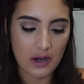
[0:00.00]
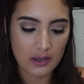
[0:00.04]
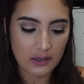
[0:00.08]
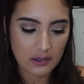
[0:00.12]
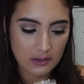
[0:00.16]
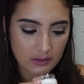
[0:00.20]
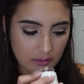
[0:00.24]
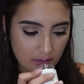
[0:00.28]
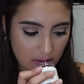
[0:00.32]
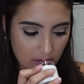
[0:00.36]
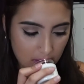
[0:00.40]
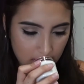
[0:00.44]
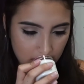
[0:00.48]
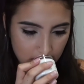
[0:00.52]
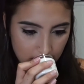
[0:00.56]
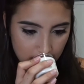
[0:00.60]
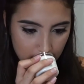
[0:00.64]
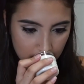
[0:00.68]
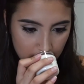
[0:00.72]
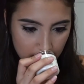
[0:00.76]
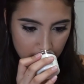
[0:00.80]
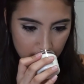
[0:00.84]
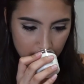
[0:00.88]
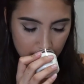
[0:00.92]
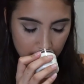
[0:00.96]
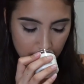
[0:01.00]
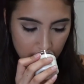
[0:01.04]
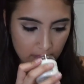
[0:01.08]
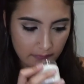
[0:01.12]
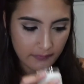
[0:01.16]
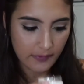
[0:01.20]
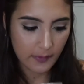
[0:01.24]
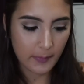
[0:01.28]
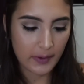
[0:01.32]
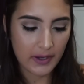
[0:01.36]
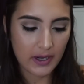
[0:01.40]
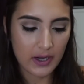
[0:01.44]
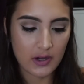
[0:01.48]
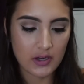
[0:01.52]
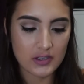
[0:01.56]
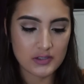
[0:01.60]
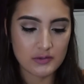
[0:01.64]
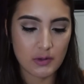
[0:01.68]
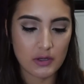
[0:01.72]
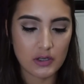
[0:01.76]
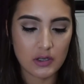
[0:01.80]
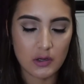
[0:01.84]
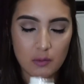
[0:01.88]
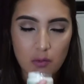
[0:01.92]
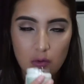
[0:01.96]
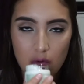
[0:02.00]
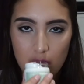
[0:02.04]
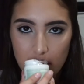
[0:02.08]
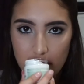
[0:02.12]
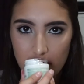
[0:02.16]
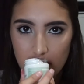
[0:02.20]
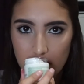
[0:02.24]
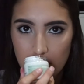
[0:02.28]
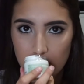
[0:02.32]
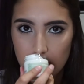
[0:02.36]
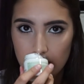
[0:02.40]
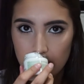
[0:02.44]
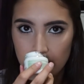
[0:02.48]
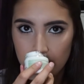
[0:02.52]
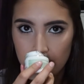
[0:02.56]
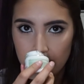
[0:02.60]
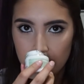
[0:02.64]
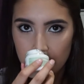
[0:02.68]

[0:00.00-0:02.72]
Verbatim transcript: anything for my hair is welcome. Oh my god,